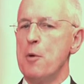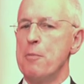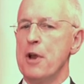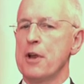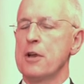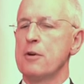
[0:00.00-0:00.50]

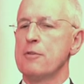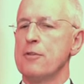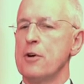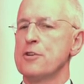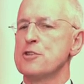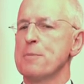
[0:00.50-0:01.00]
Medicare
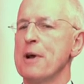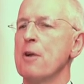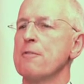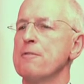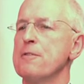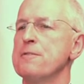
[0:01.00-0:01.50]
Advantage,
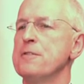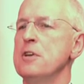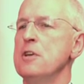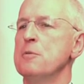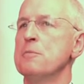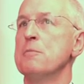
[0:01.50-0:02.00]
about
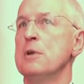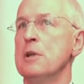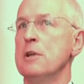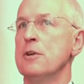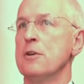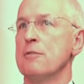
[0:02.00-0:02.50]
15
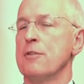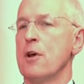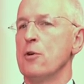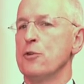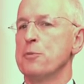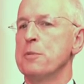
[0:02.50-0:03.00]
million of
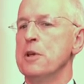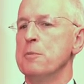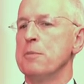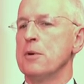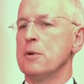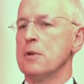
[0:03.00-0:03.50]
those
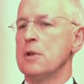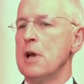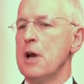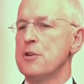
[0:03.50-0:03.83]
people